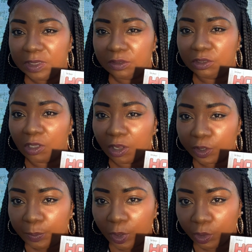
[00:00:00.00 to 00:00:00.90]
dark
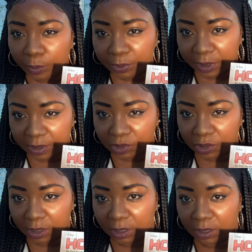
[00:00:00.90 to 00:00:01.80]
purplish
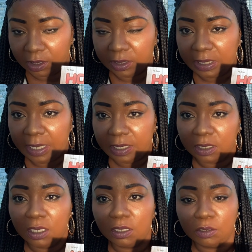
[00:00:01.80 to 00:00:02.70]
kind of
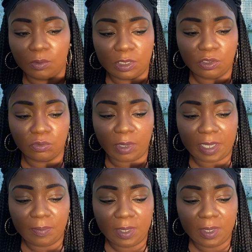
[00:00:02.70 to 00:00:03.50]
color when it's ripe.